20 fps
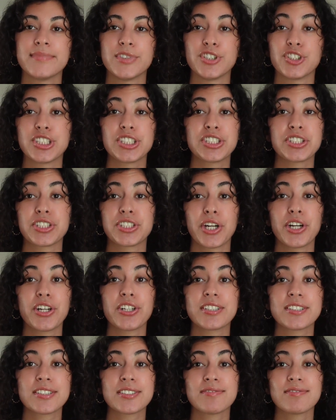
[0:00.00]
Just
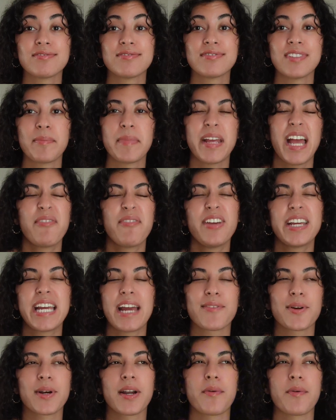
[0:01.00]
start. I mean, I feel like
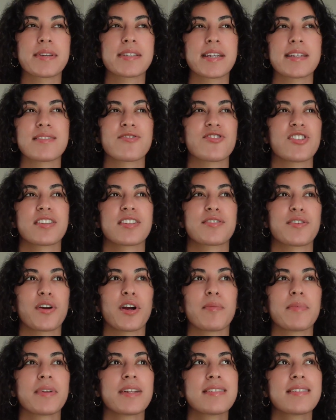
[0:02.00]
everyone always says just
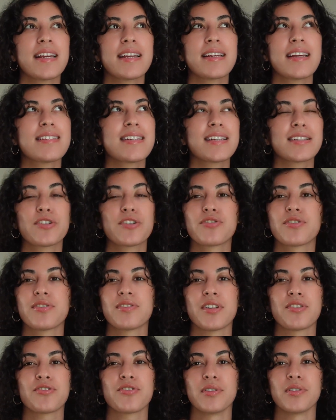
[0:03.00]
start, but it's like
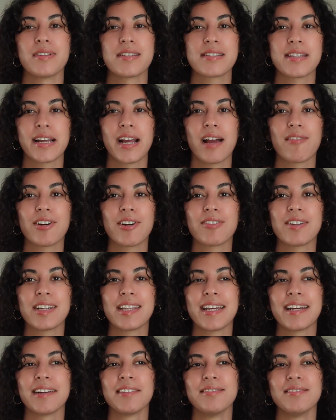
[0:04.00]
the truest thing ever,
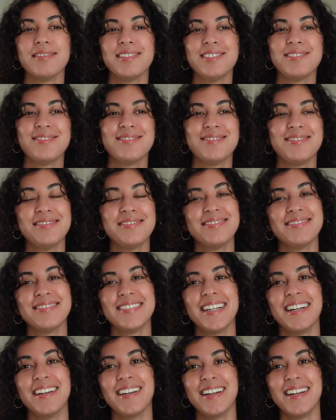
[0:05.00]
really.
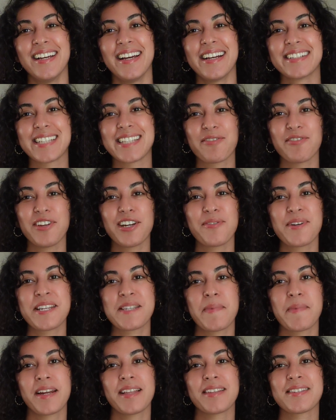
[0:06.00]
Because I feel like we
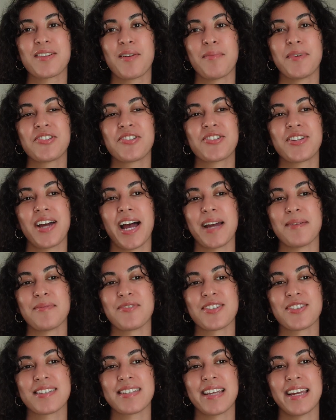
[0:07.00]
spend so much time
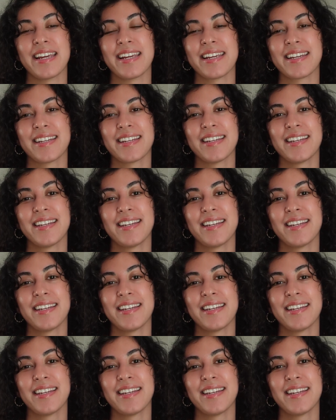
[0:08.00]
just like